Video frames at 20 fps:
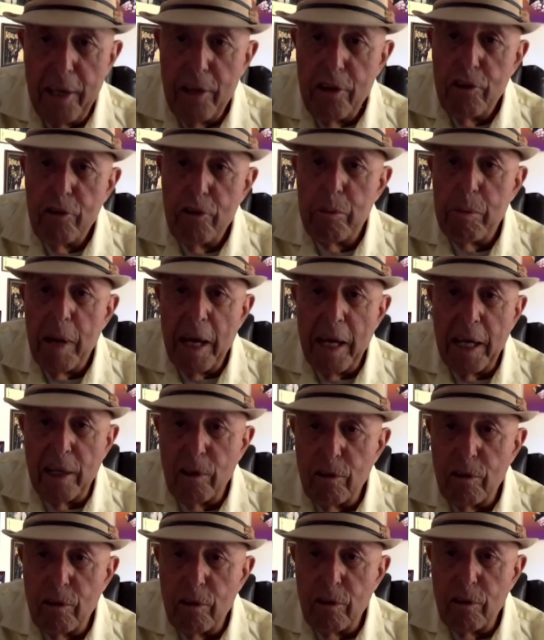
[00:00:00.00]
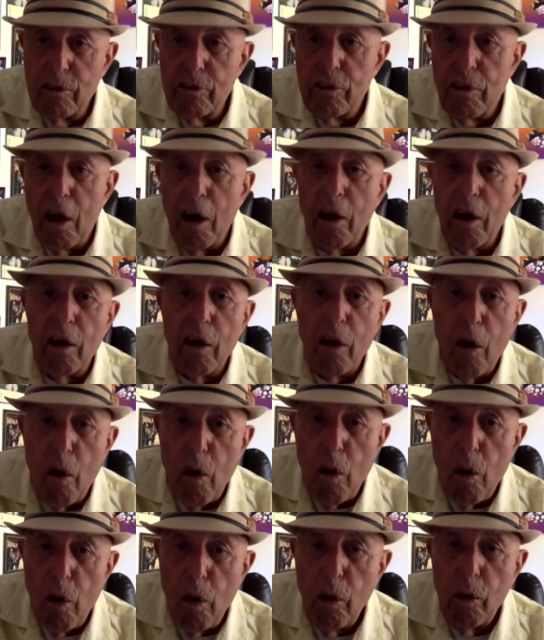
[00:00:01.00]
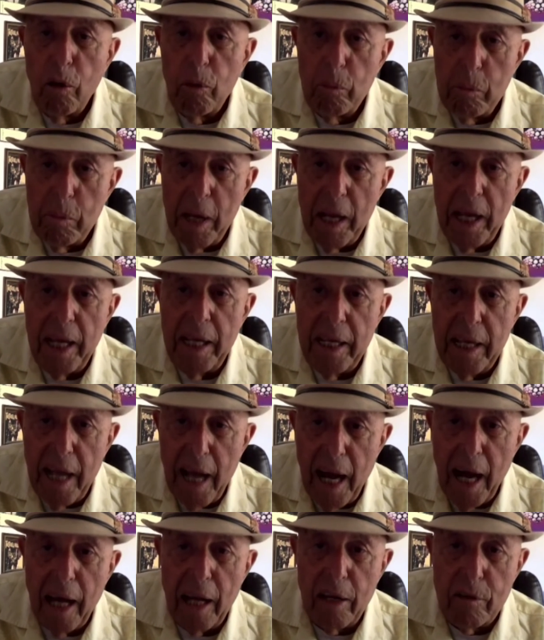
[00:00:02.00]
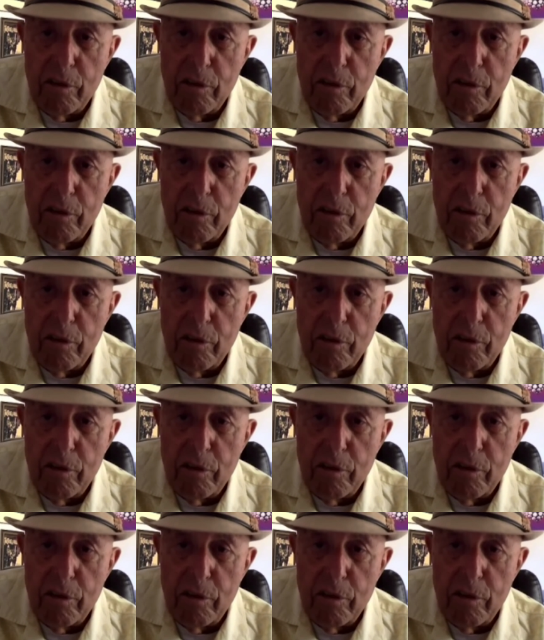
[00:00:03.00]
his bagels are all made out of